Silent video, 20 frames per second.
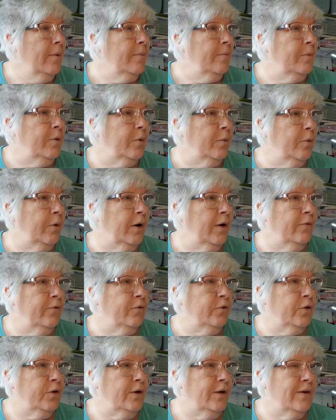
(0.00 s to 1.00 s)
But what I've
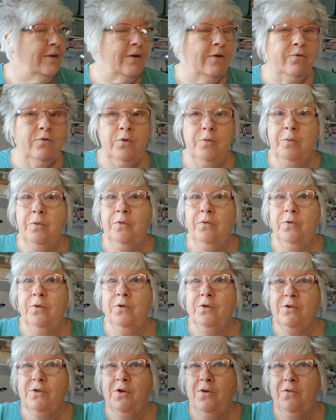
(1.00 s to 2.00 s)
done is I've just put 4
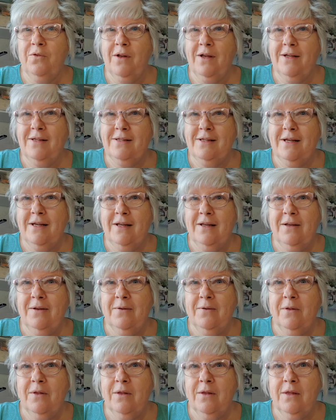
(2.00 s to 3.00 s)
snowflakes in
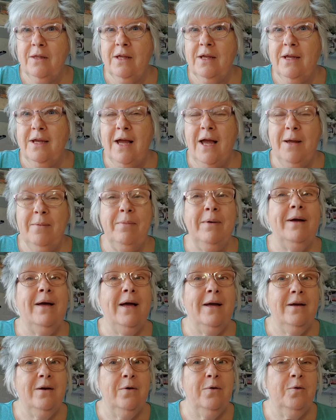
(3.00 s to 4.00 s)
the
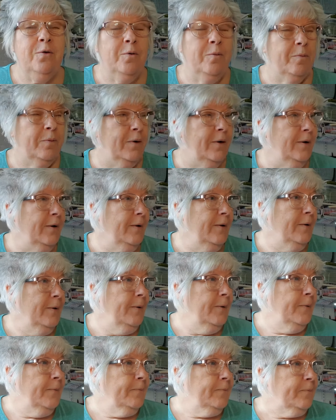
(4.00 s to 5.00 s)
8x8 hoop.
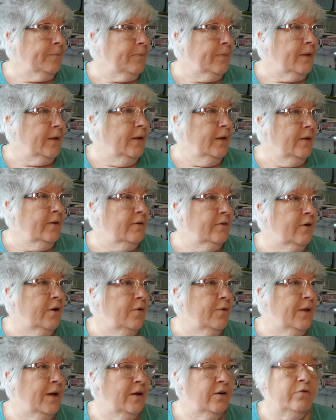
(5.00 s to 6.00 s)

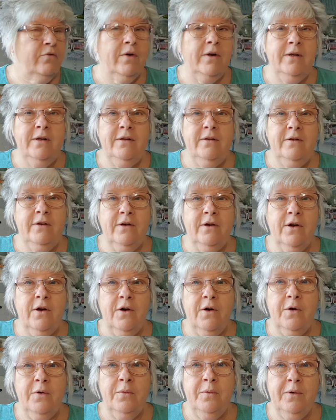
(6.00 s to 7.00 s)
So that's ready to
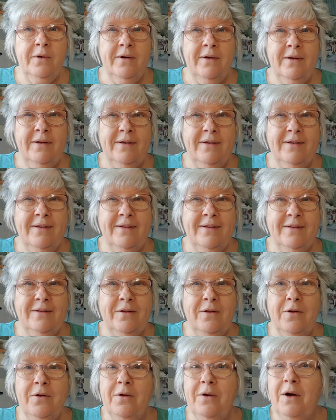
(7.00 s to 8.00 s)
go.
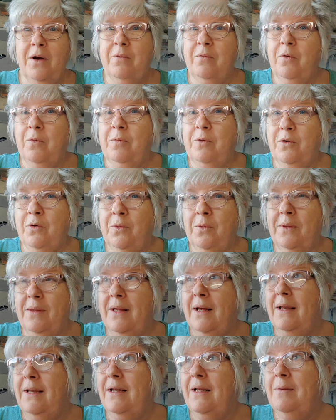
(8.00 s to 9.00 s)
So I will be doing
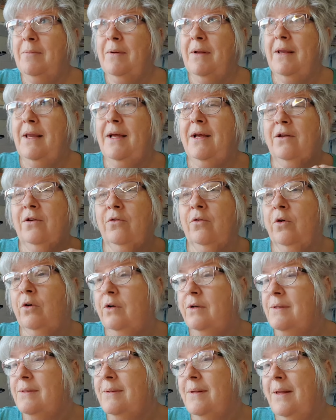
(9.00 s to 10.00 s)
that a little bit later on,
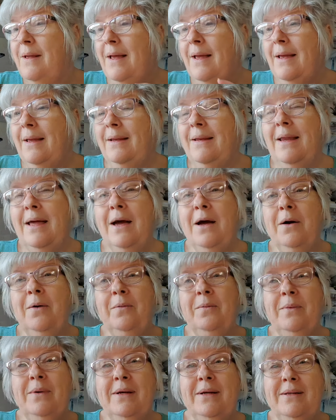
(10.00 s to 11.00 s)
because
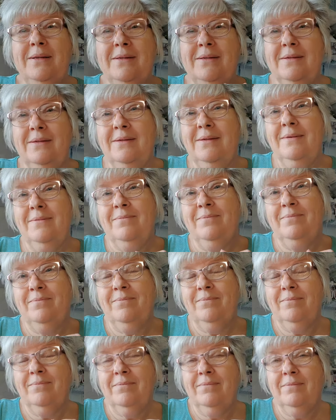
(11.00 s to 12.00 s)
now it's,
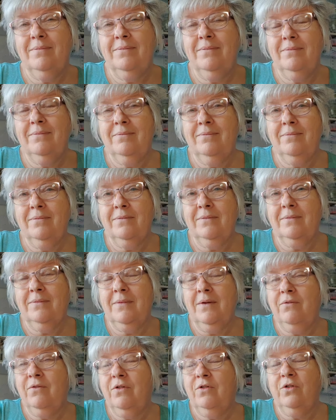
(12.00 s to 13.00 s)

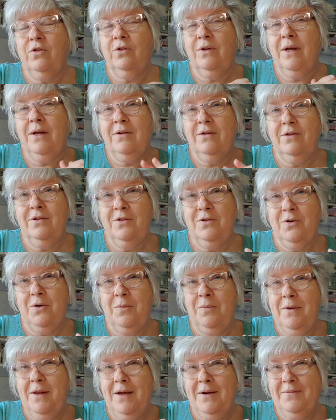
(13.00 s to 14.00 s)
I've got to go down to the shop
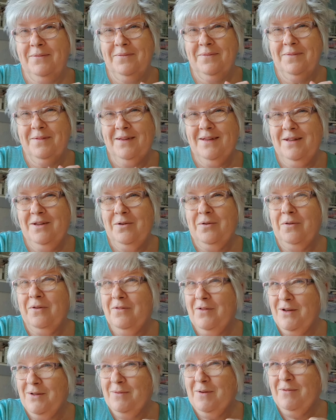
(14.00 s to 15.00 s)
now. I need to go and
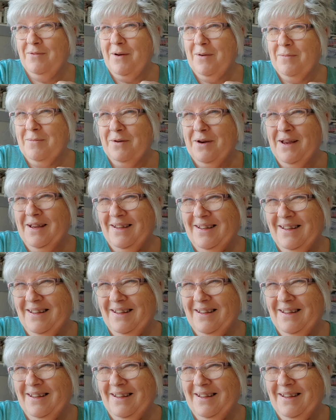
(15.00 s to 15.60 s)
fetch my fabric.